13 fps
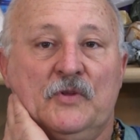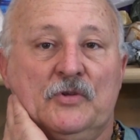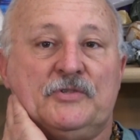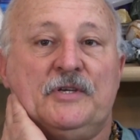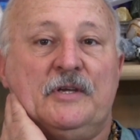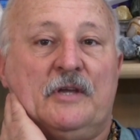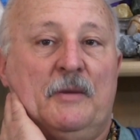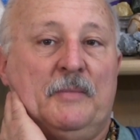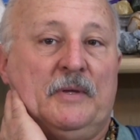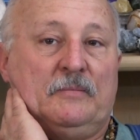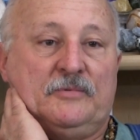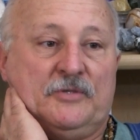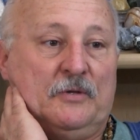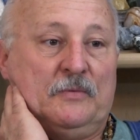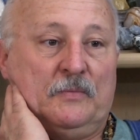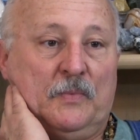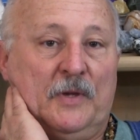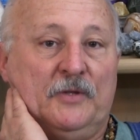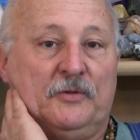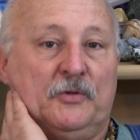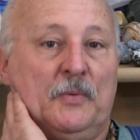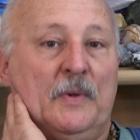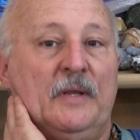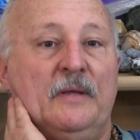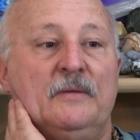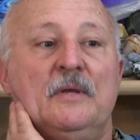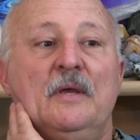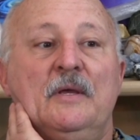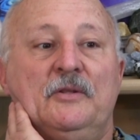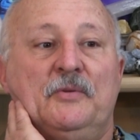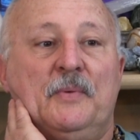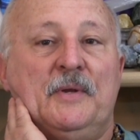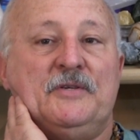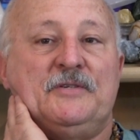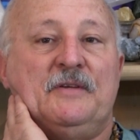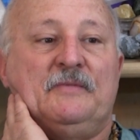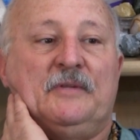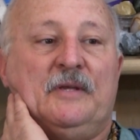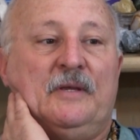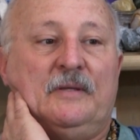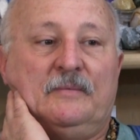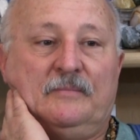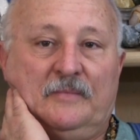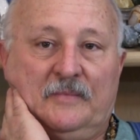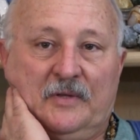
You'll see it coming soon. Wait till 20, 2017.